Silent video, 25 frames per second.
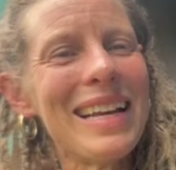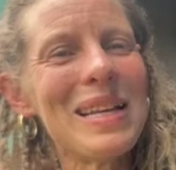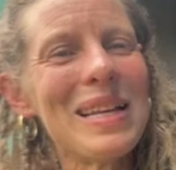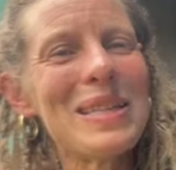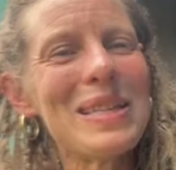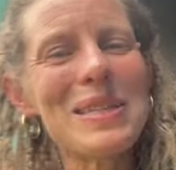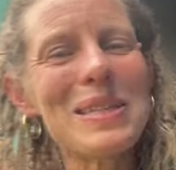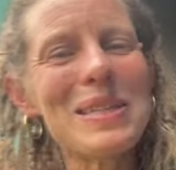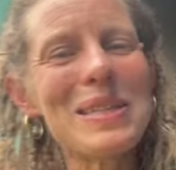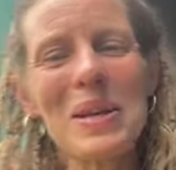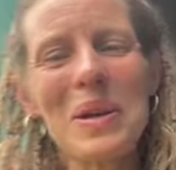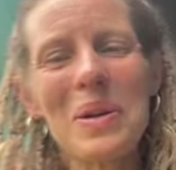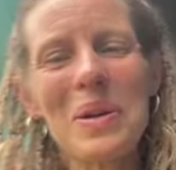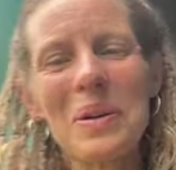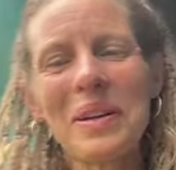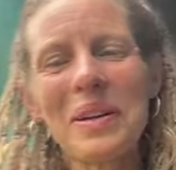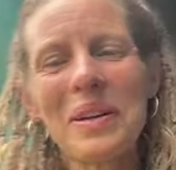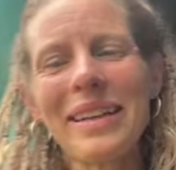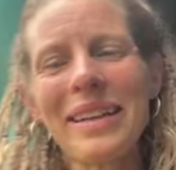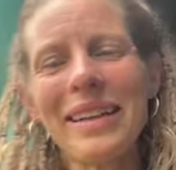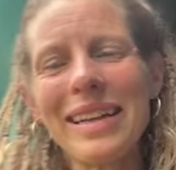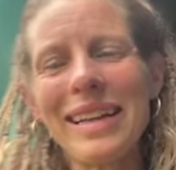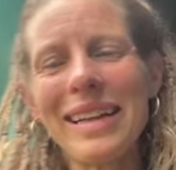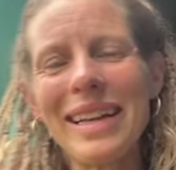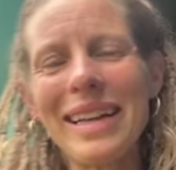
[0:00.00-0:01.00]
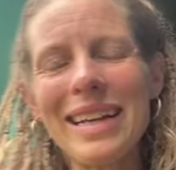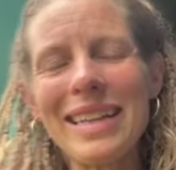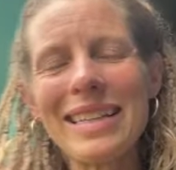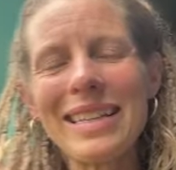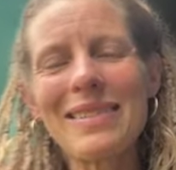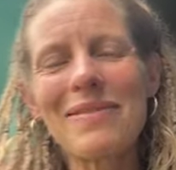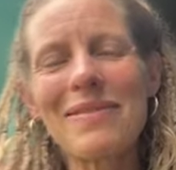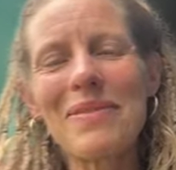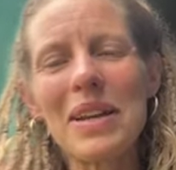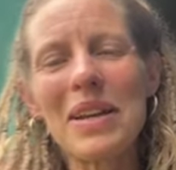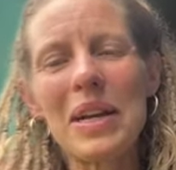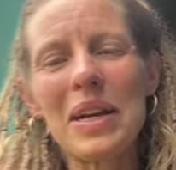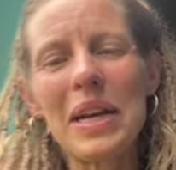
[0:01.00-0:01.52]
So it's
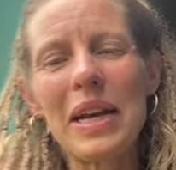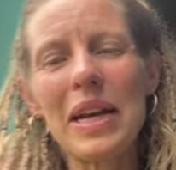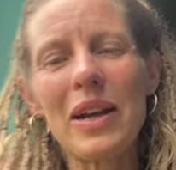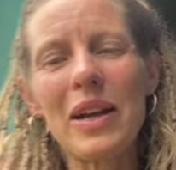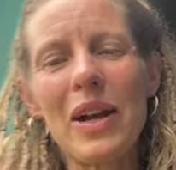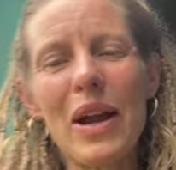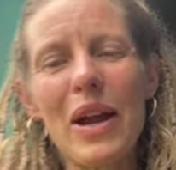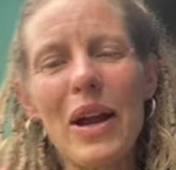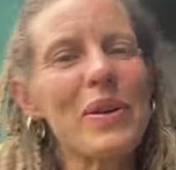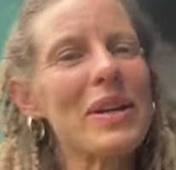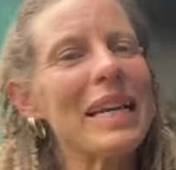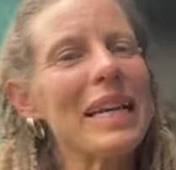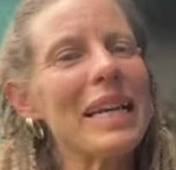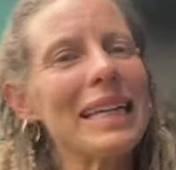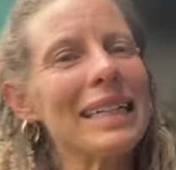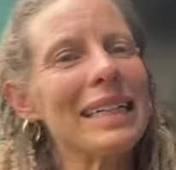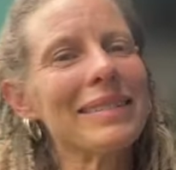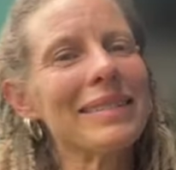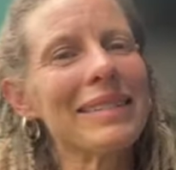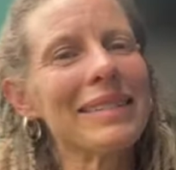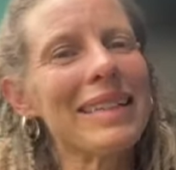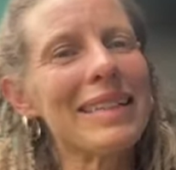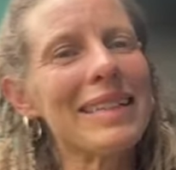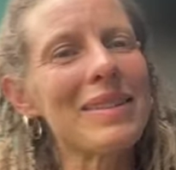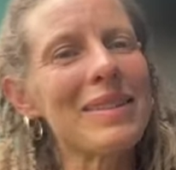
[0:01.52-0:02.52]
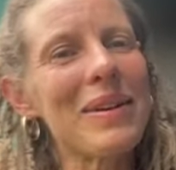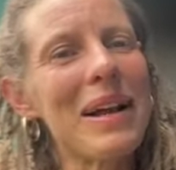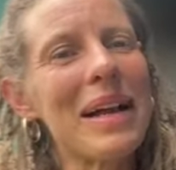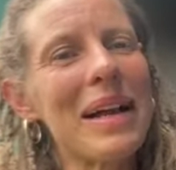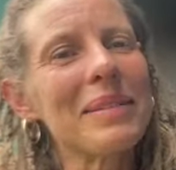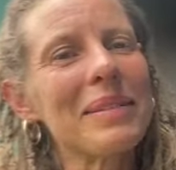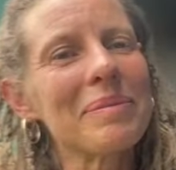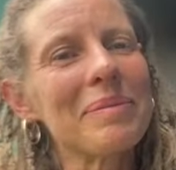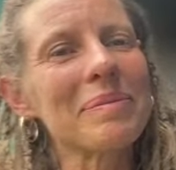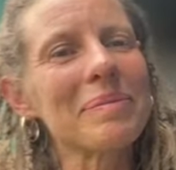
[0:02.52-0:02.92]
very grounding as well.